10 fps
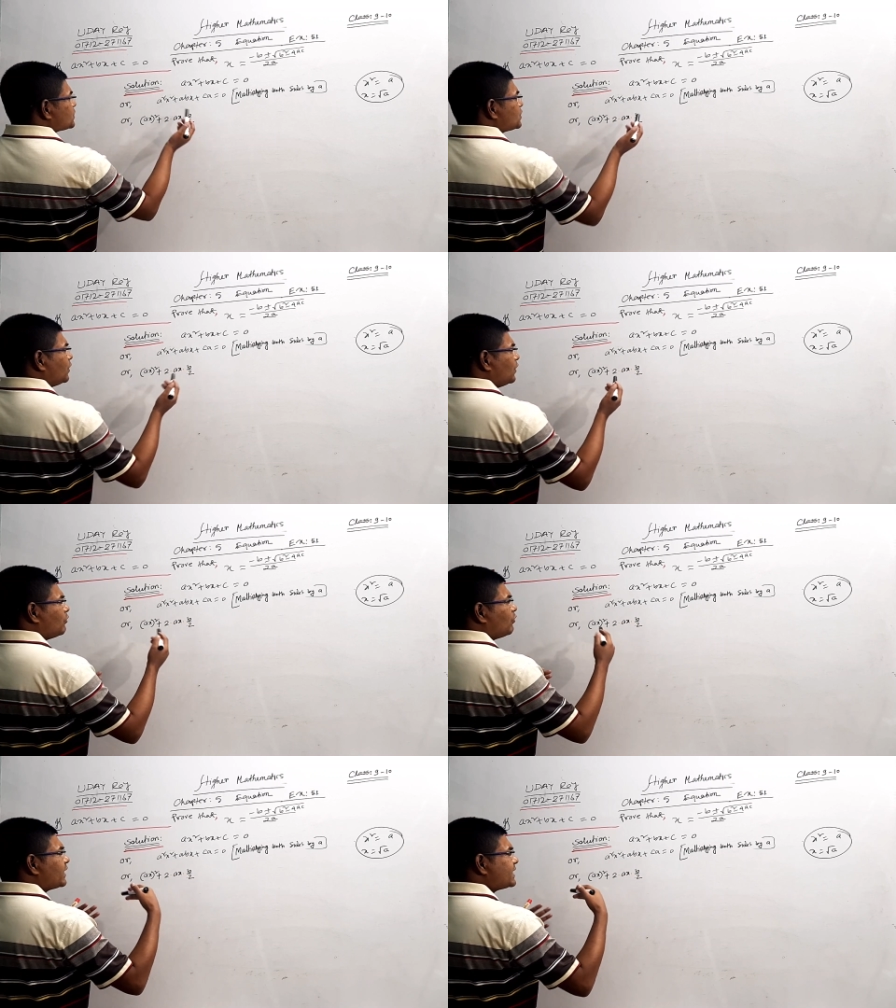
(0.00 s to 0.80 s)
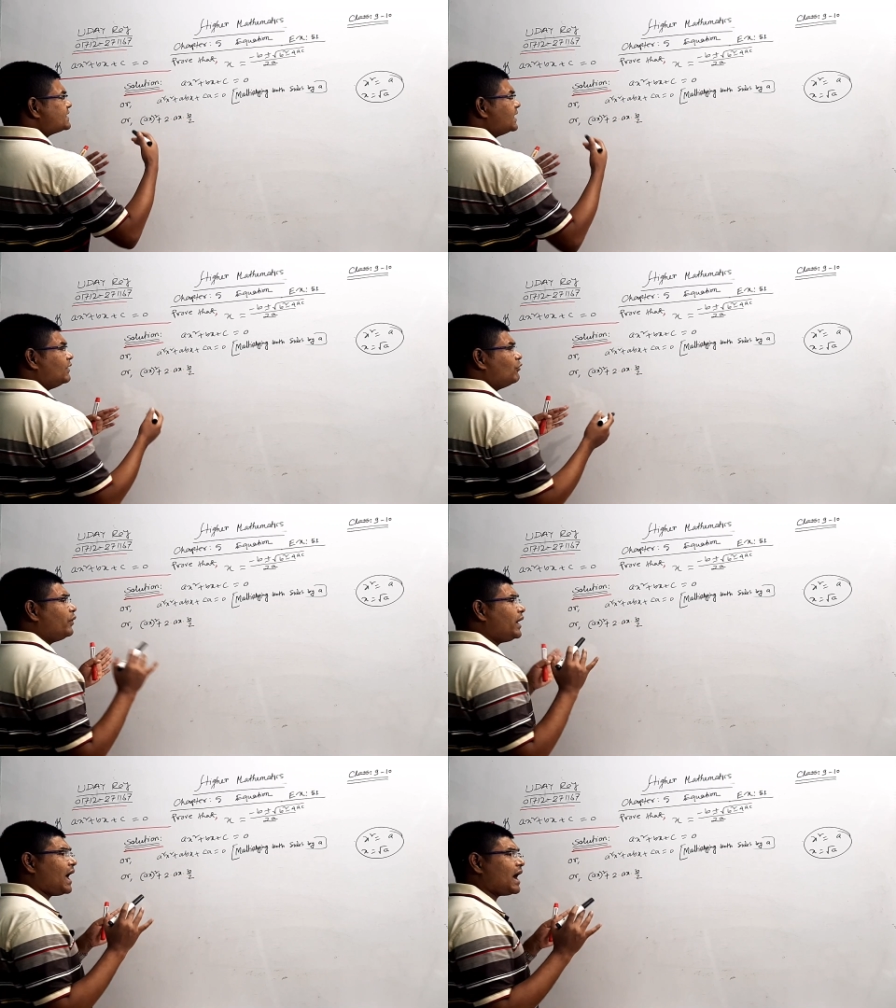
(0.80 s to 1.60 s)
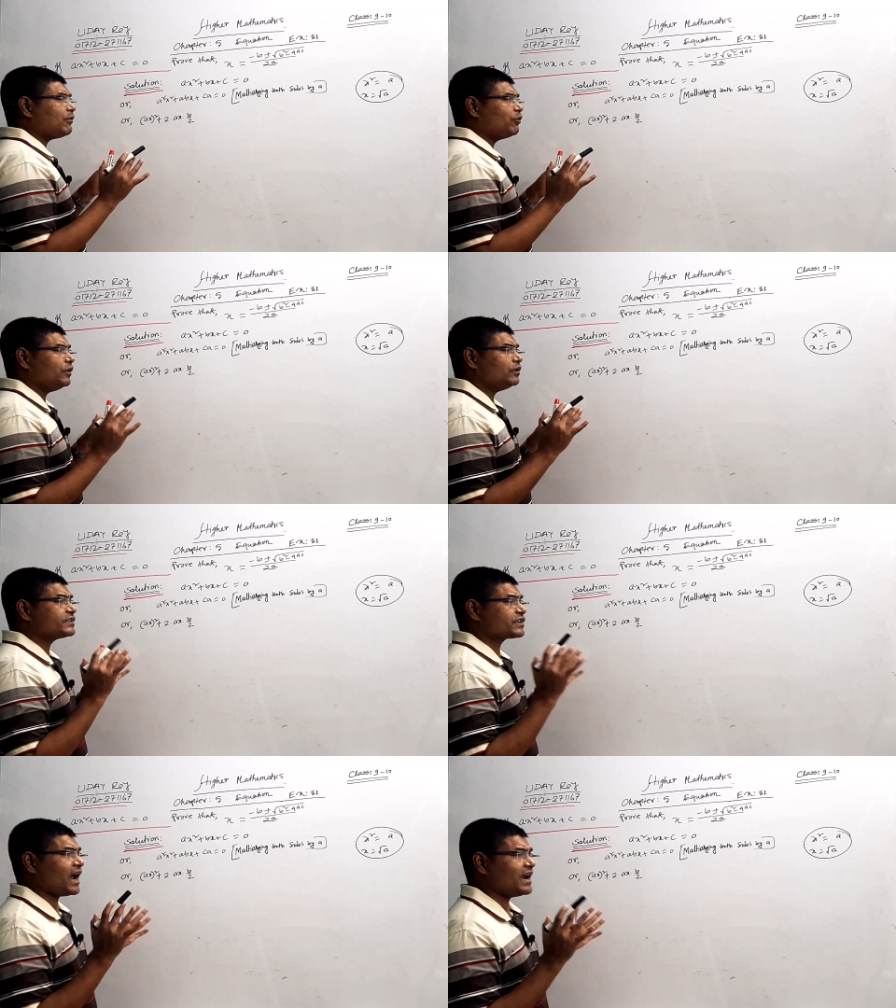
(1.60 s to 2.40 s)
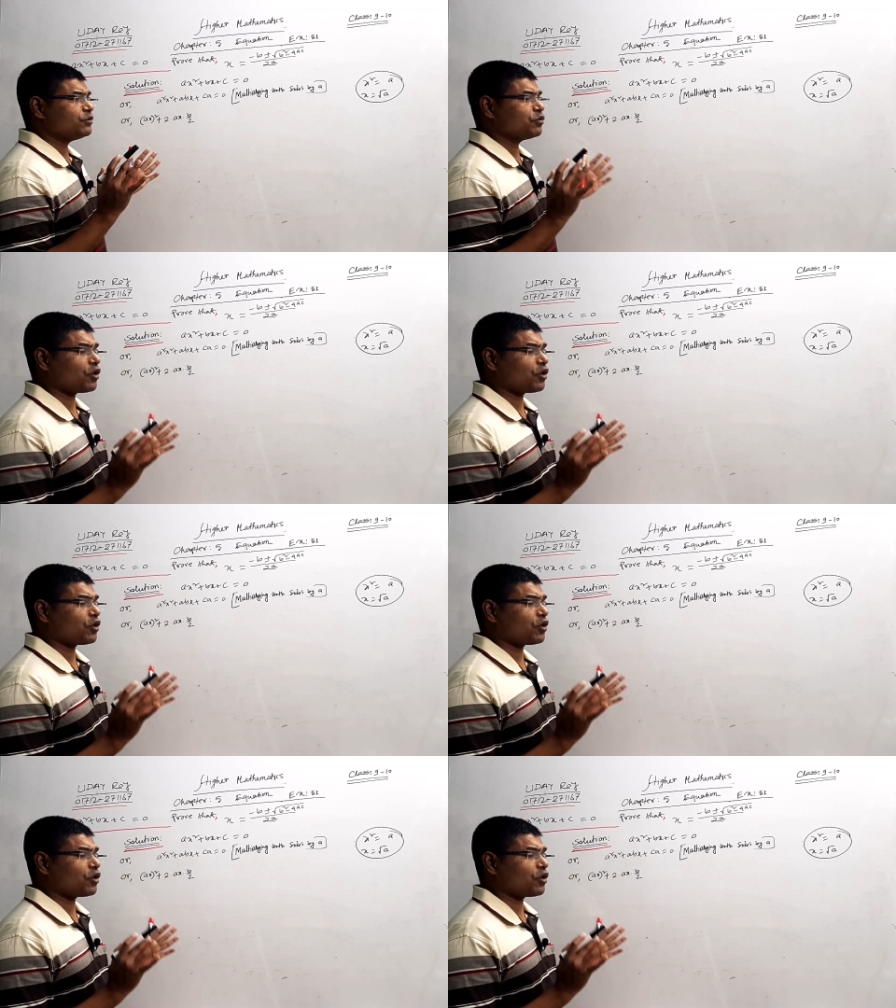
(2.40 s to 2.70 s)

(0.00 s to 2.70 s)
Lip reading: So what I say, we will try to